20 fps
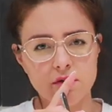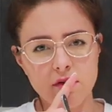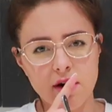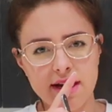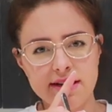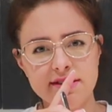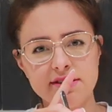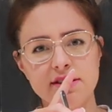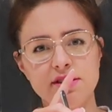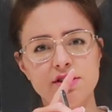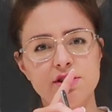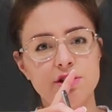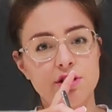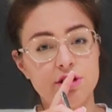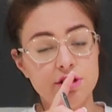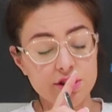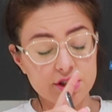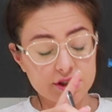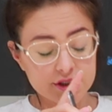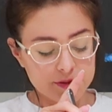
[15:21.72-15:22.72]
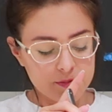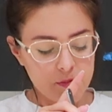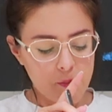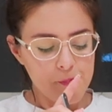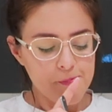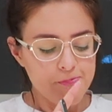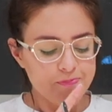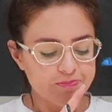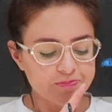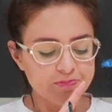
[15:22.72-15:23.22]
The rice is cooked,
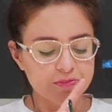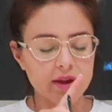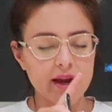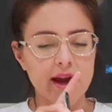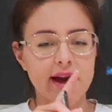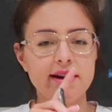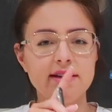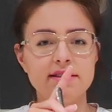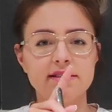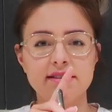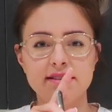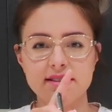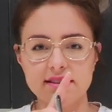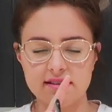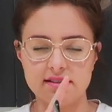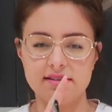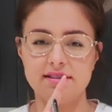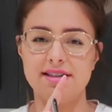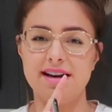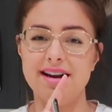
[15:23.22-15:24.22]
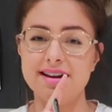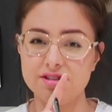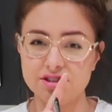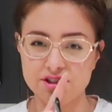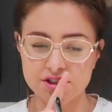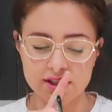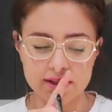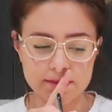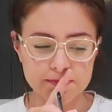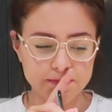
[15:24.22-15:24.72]
and it's a decent
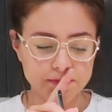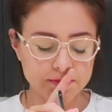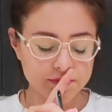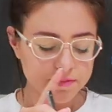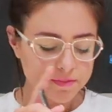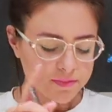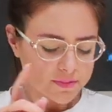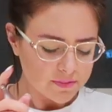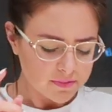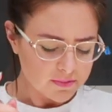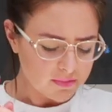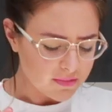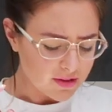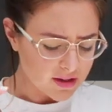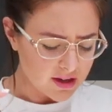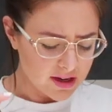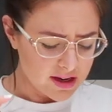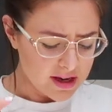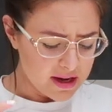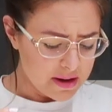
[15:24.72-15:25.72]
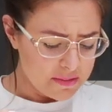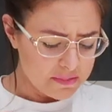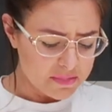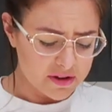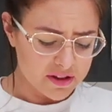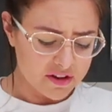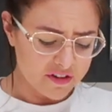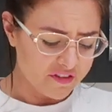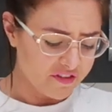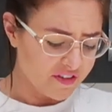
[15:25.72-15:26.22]
texture,
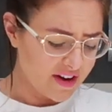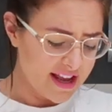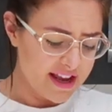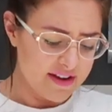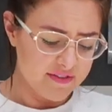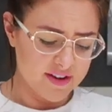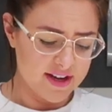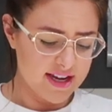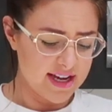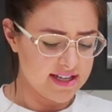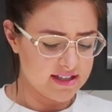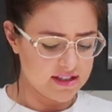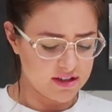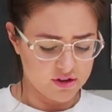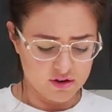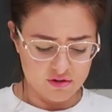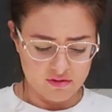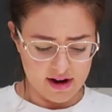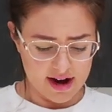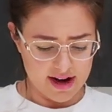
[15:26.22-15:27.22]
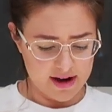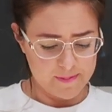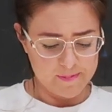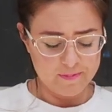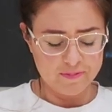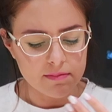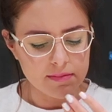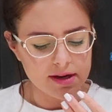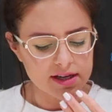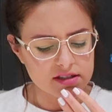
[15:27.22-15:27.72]
but the flavour isn't great.
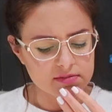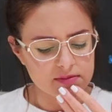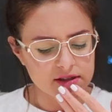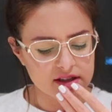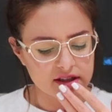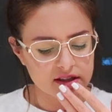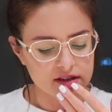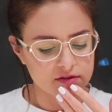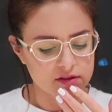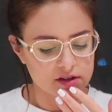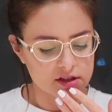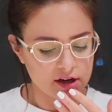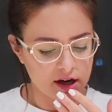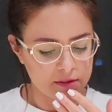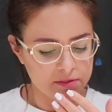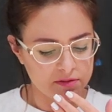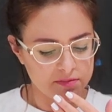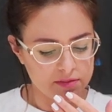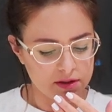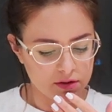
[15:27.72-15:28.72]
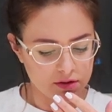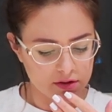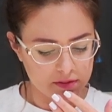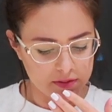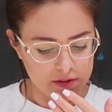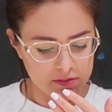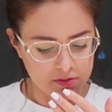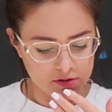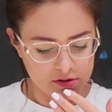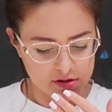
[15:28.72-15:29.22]
It makes me think of the type of meal that
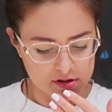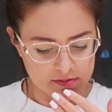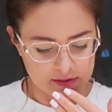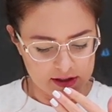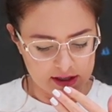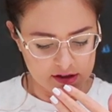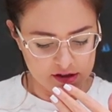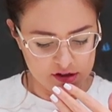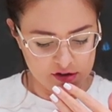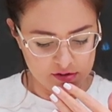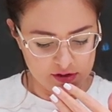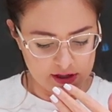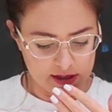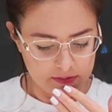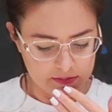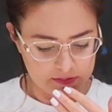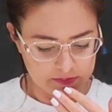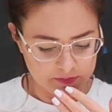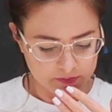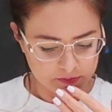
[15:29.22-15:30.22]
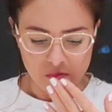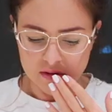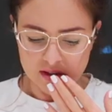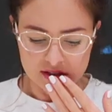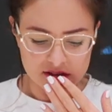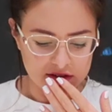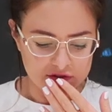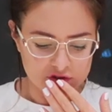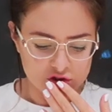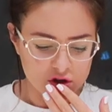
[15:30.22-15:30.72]
people used to make at uni.
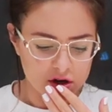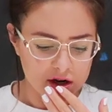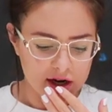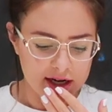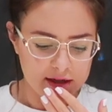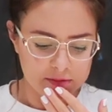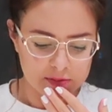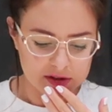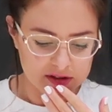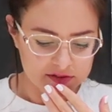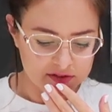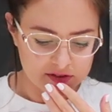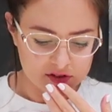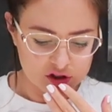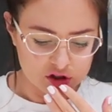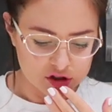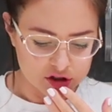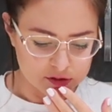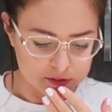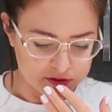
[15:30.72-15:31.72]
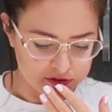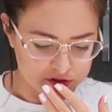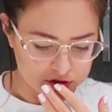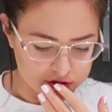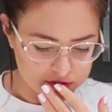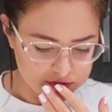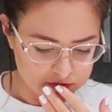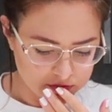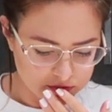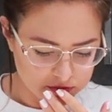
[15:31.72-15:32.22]
Like, they've tried, but they've never cooked
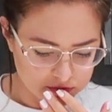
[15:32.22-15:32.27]
before.